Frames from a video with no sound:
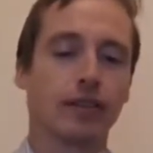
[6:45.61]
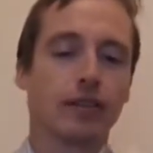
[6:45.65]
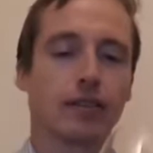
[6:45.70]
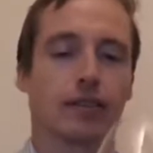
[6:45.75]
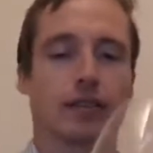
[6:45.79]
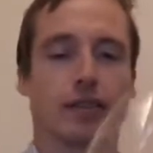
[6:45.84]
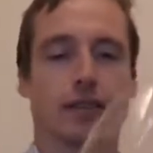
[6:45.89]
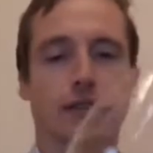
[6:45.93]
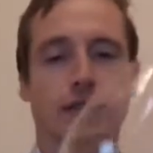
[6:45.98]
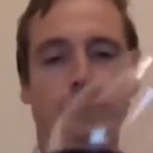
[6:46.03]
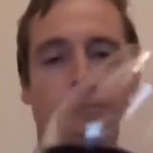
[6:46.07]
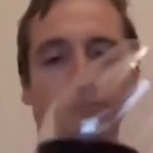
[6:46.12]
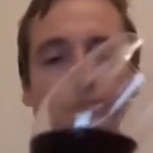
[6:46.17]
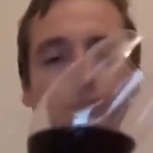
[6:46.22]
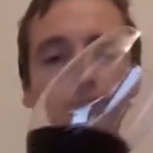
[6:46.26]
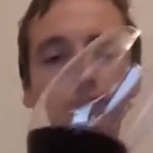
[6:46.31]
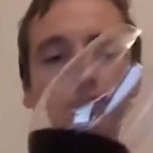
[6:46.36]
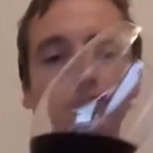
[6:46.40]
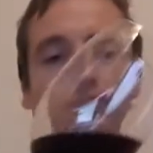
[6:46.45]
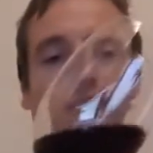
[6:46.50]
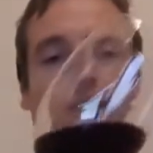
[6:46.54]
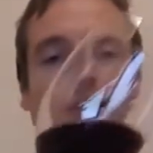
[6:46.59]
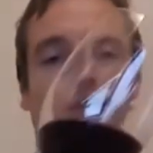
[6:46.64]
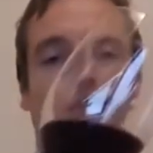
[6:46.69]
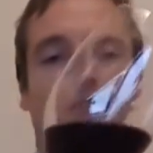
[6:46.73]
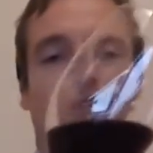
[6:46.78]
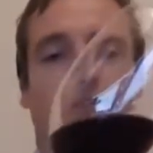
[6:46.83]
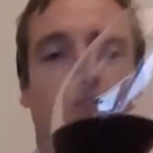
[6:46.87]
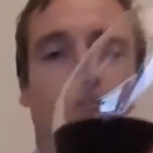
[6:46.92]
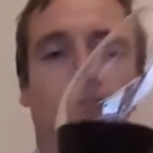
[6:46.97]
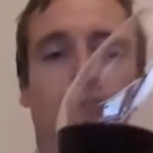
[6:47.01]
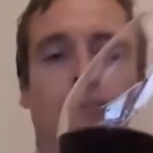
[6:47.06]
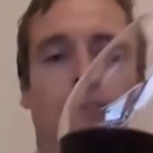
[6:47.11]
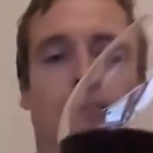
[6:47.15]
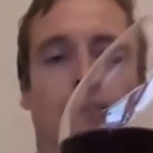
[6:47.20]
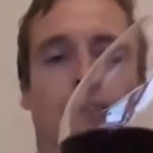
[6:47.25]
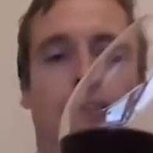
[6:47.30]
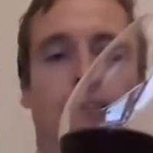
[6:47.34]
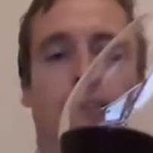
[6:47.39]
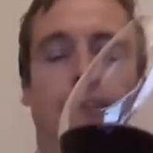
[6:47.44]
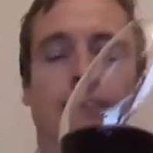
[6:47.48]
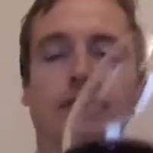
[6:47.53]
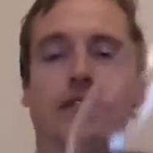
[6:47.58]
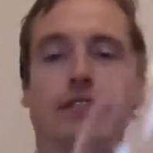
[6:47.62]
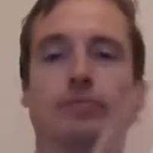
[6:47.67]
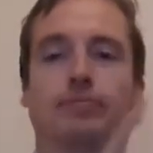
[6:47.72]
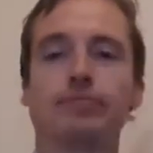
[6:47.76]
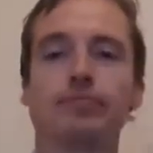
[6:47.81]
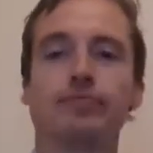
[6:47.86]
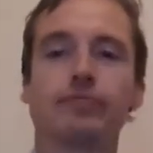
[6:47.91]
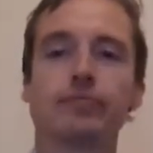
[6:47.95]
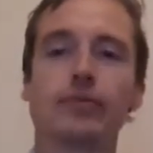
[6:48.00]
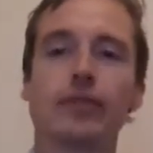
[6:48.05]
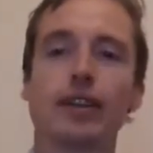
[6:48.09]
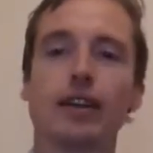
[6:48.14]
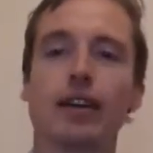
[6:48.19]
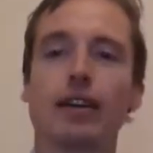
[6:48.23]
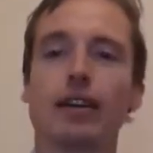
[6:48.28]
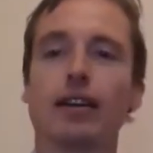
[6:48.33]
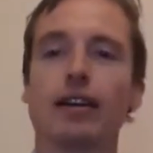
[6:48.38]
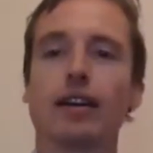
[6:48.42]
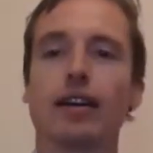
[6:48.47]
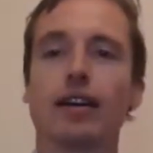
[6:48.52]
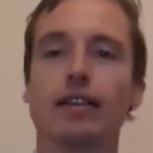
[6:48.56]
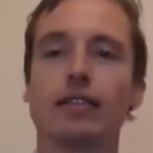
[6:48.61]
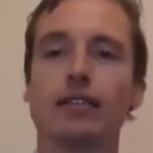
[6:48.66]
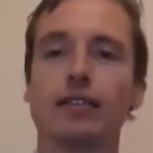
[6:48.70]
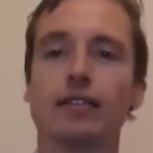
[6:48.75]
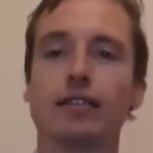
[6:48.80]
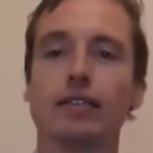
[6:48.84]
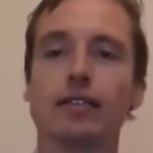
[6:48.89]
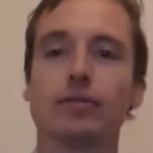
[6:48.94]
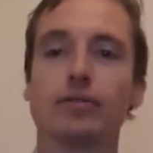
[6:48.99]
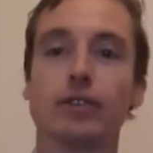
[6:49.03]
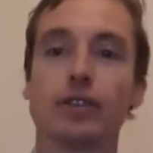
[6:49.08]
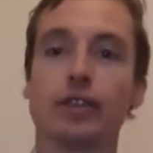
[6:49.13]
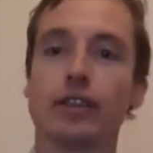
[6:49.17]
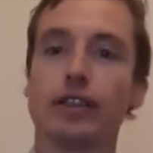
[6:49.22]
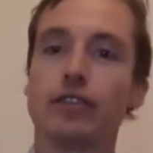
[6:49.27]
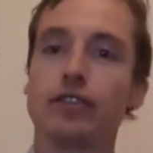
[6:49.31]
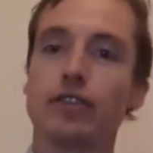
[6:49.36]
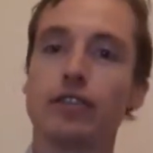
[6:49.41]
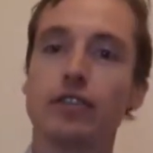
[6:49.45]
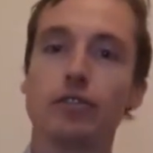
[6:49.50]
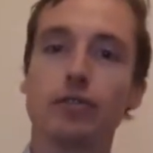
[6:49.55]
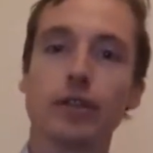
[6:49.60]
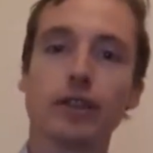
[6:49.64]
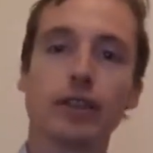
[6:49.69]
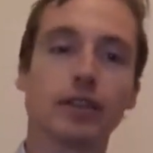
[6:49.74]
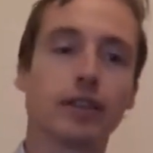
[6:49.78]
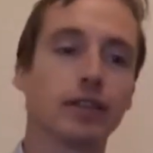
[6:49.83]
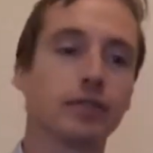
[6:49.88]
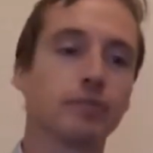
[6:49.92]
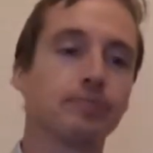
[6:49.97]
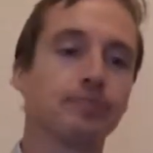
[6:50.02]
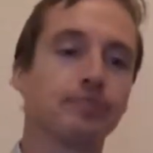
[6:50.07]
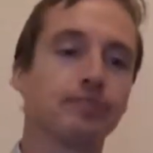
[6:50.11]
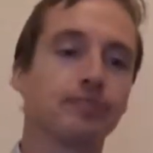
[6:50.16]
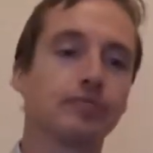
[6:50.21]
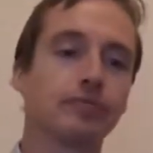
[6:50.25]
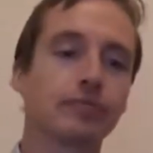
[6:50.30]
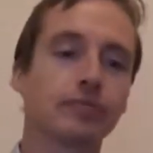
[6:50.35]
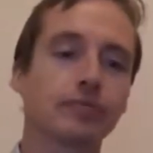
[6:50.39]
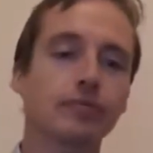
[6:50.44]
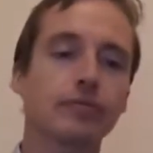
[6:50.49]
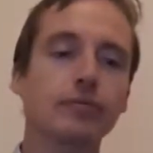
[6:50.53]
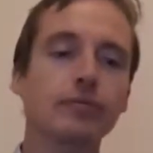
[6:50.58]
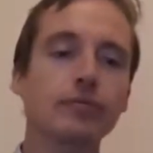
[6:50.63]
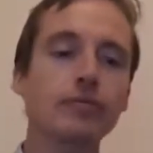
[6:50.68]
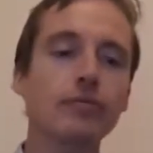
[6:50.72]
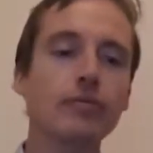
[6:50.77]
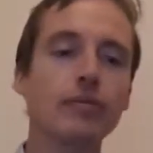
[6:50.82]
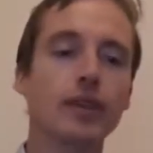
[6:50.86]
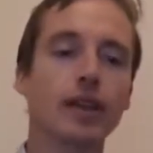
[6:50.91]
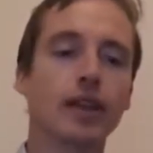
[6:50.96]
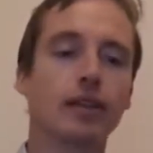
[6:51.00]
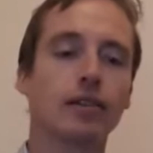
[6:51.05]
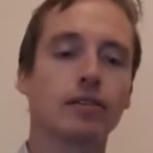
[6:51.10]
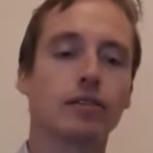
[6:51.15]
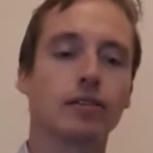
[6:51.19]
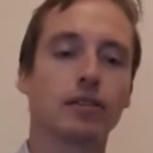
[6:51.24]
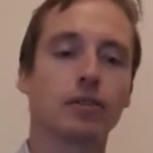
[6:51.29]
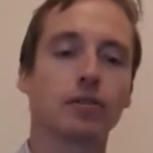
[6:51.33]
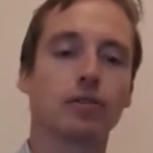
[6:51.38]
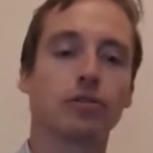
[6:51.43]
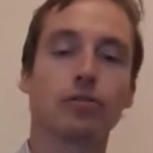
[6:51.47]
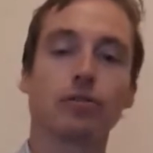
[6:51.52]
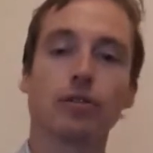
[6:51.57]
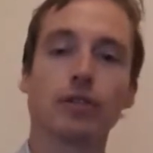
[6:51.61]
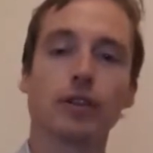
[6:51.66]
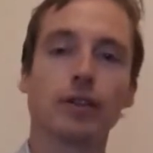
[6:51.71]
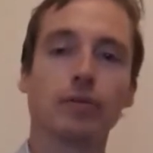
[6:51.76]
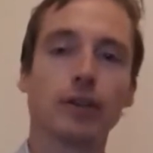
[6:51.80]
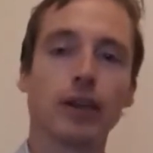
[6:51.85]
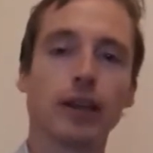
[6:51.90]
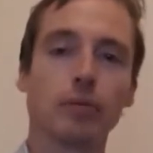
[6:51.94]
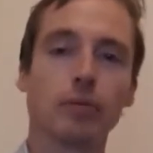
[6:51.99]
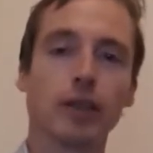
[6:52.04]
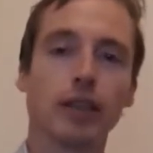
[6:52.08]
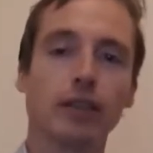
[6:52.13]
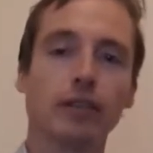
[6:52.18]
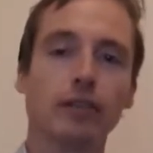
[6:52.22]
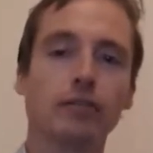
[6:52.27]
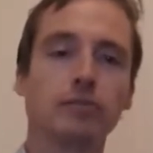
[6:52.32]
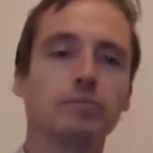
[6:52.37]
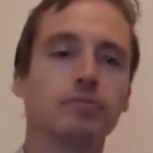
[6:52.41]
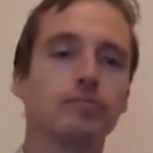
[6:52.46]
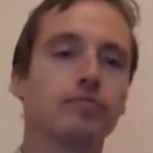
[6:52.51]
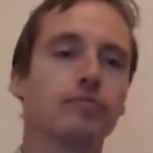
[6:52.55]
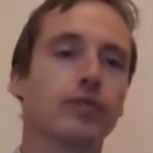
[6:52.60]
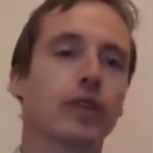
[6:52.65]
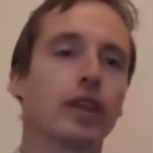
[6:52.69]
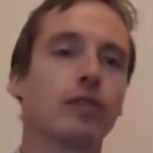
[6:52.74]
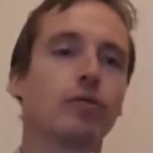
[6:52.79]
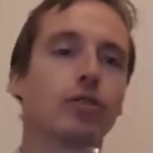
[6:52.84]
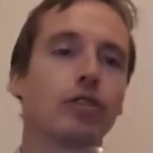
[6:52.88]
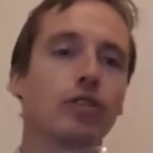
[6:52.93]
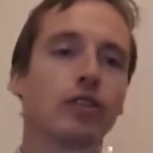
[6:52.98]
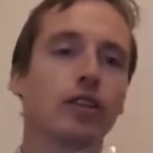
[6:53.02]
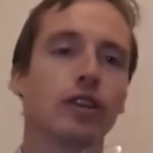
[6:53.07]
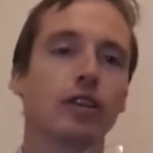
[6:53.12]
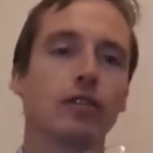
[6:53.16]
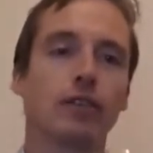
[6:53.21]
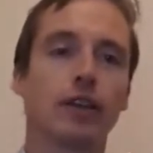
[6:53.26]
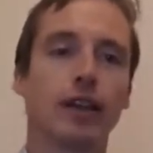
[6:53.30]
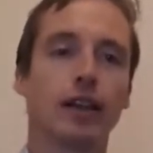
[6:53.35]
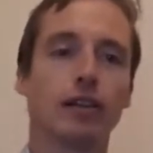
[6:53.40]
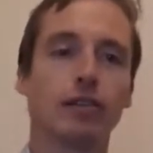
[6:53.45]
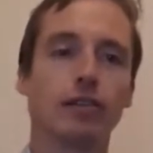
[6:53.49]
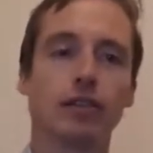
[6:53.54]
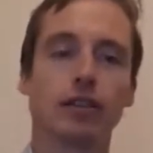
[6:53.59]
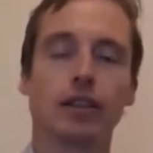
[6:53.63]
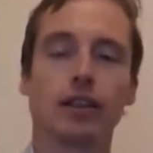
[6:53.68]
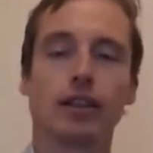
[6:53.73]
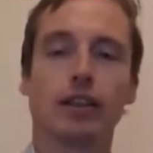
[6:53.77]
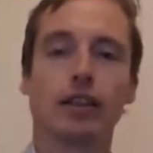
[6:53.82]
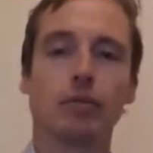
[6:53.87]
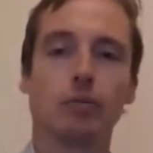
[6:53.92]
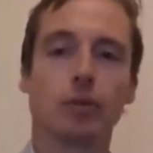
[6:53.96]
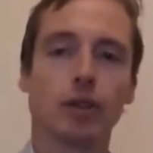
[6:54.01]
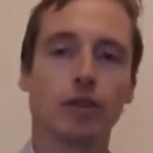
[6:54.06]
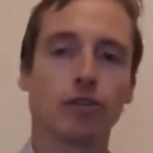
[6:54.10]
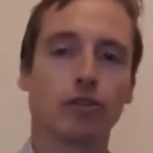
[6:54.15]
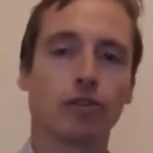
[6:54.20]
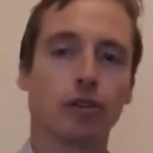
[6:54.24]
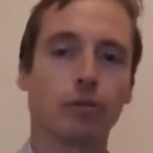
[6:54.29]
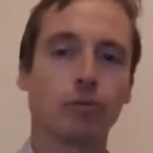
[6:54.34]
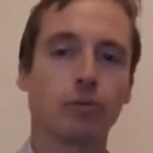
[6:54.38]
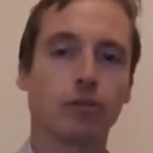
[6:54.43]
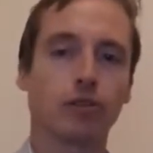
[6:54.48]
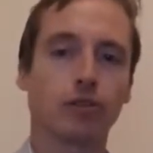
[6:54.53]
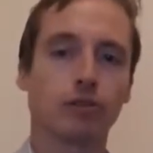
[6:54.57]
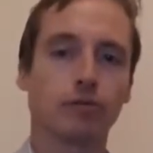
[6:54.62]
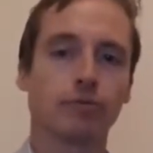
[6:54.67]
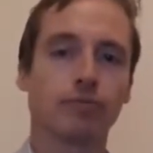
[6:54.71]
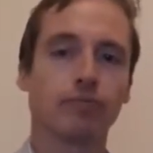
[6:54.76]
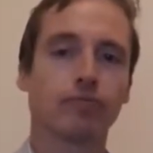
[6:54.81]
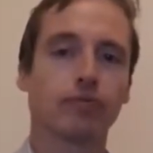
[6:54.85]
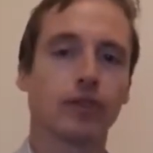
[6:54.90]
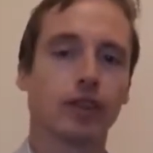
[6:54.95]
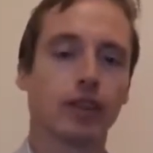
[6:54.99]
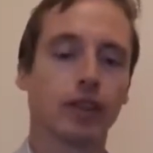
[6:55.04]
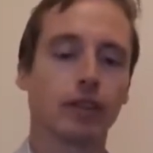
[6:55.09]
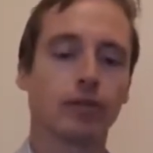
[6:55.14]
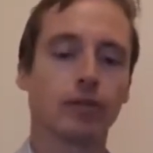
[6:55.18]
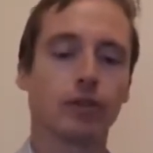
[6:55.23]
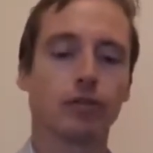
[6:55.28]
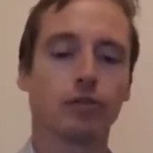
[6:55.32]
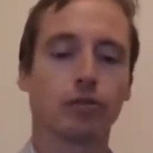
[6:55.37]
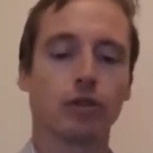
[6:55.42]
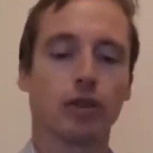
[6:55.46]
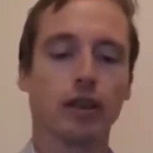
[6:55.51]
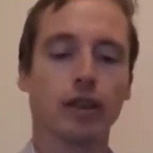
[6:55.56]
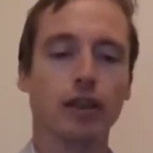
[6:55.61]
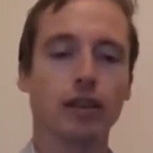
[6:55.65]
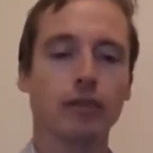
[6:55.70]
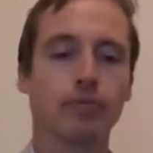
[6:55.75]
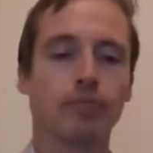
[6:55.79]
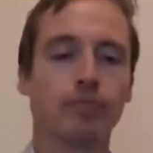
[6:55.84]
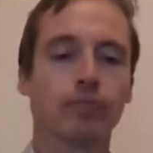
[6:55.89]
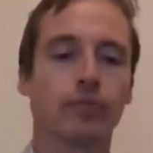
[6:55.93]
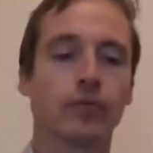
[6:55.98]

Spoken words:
It's as I said, lighter and very easy to drink. So strongly recommended. If you see it around in any of the bottle shops, give it a try.